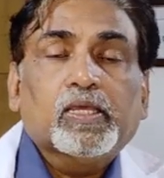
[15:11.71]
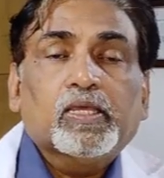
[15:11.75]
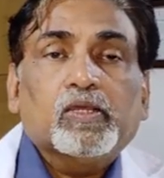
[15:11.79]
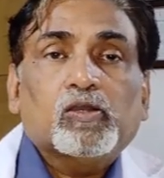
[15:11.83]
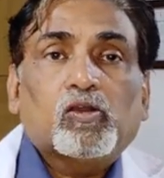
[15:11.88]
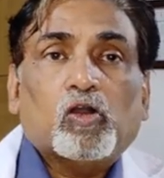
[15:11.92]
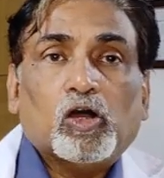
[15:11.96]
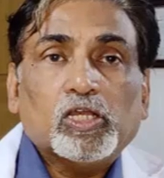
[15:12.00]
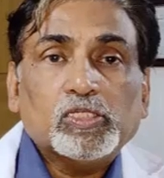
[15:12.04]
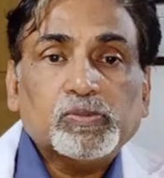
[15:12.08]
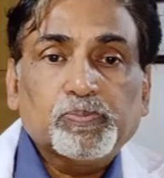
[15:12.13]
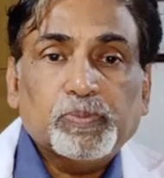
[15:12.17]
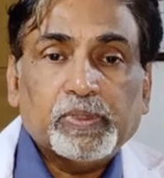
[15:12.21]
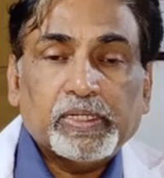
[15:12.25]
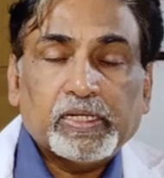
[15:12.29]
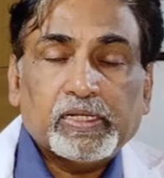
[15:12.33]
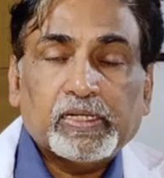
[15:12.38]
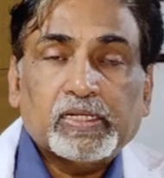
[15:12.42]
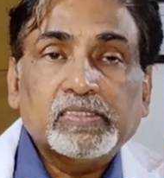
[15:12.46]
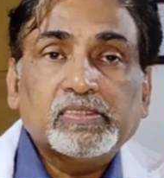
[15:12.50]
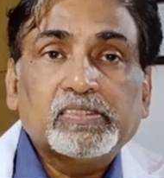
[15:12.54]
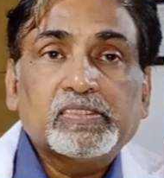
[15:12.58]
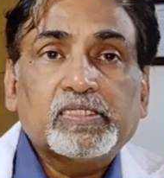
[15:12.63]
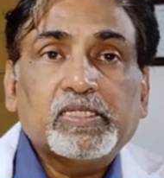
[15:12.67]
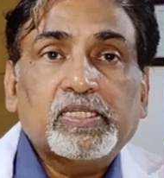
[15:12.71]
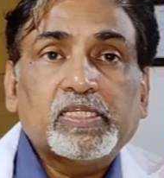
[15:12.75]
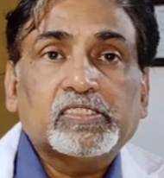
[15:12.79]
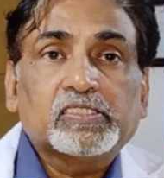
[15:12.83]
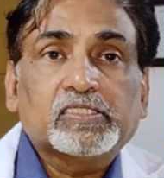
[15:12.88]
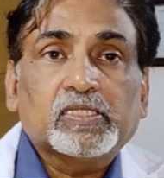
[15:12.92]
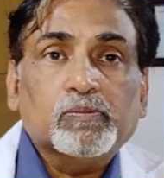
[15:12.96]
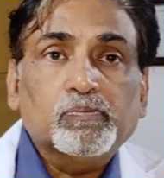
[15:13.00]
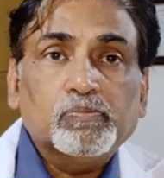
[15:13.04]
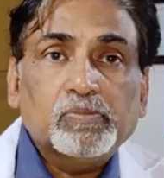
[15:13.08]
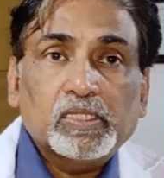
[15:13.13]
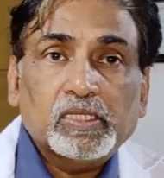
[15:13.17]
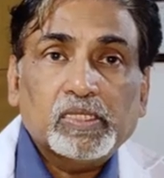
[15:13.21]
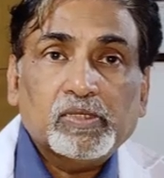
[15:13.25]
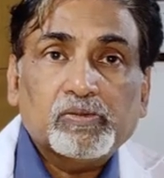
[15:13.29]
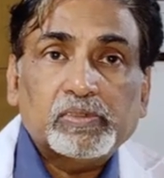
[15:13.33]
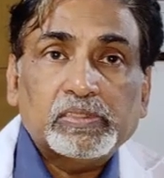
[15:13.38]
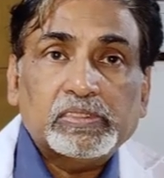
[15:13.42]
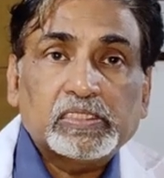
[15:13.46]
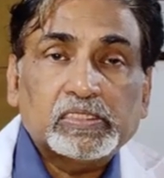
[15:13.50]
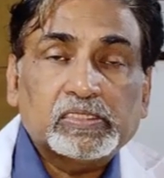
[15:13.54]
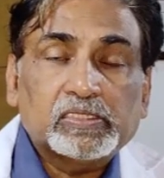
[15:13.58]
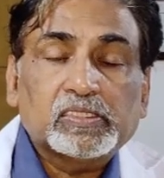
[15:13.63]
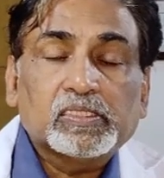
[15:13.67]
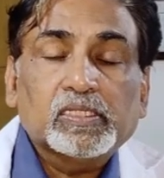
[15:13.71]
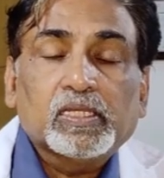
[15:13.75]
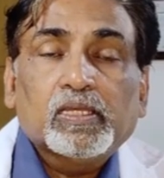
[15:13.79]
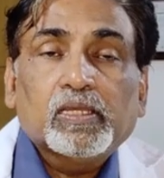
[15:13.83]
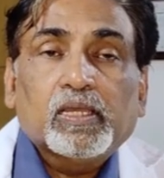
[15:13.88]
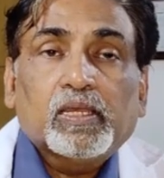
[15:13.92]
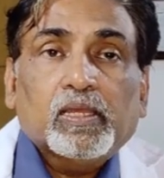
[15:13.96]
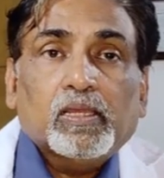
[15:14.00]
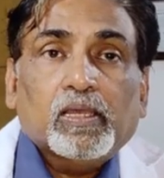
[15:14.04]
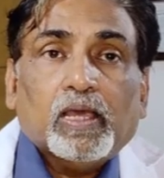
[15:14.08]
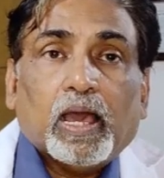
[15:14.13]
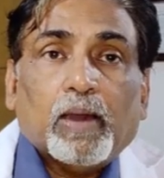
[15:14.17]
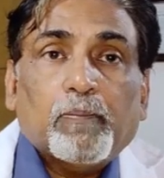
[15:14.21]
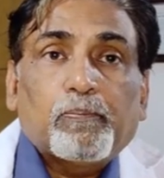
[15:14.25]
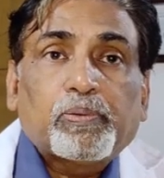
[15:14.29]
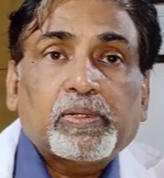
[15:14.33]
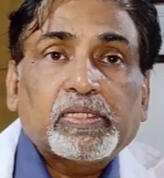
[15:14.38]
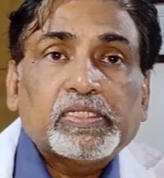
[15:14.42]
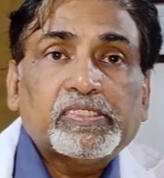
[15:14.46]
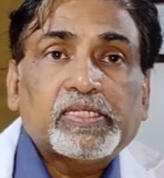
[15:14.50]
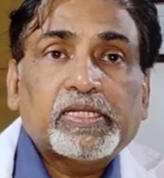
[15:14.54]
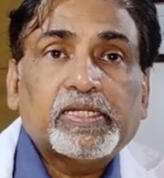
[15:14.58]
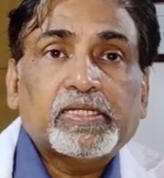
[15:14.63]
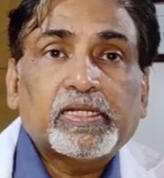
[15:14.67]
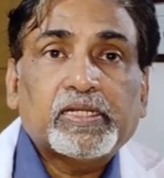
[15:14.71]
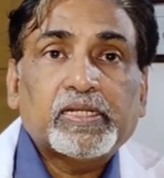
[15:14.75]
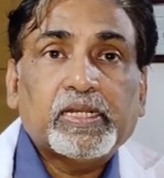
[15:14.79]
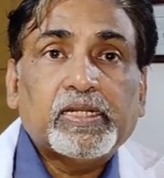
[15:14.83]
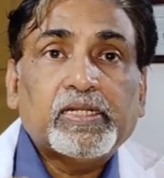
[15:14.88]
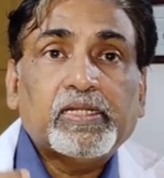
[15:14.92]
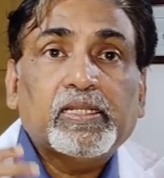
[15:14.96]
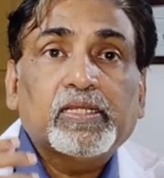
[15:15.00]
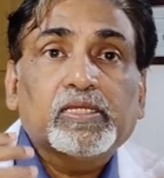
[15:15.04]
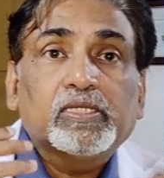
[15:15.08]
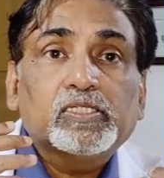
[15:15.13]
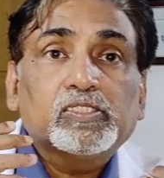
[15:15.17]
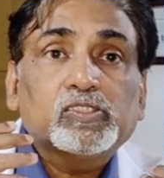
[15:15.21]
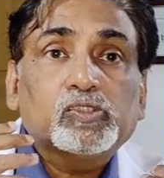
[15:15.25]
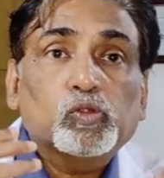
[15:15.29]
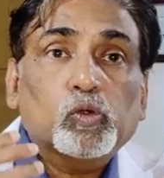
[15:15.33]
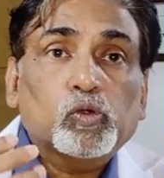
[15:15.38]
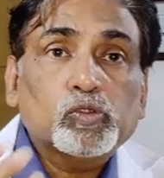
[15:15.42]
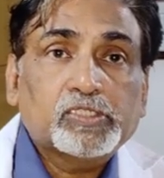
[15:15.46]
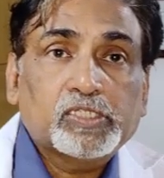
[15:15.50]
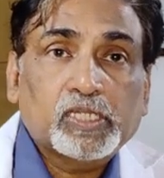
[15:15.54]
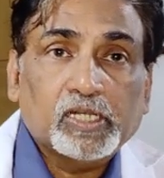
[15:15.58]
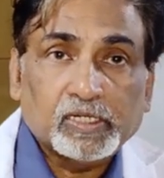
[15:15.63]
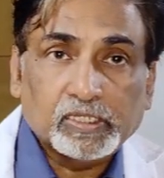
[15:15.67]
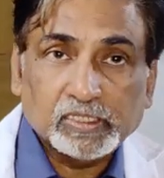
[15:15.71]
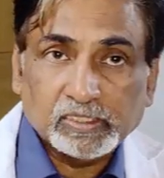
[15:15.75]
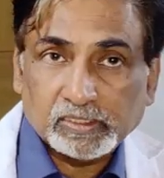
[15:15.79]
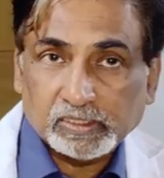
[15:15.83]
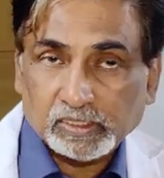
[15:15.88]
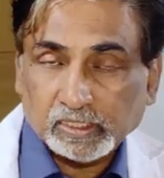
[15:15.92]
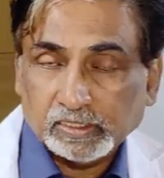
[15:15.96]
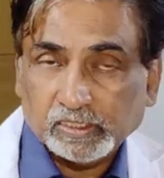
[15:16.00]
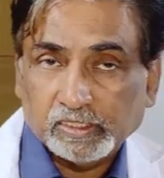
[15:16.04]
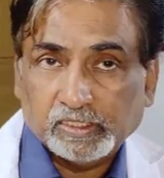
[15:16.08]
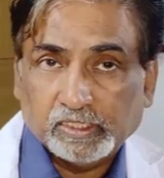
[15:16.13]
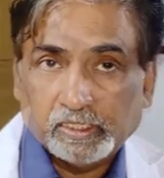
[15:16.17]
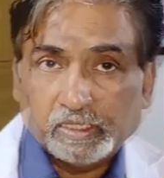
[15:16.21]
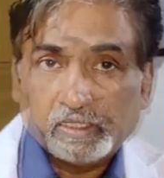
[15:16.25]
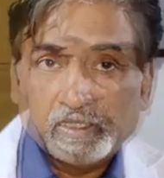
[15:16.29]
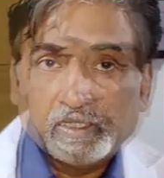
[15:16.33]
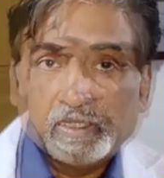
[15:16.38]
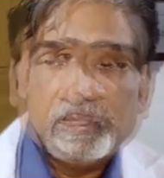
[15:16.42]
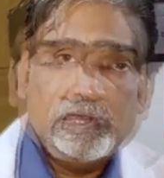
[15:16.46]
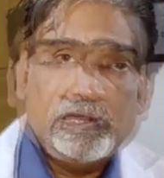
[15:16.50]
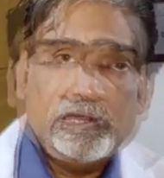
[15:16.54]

Cosmetic density is something which is appreciated at social distancing.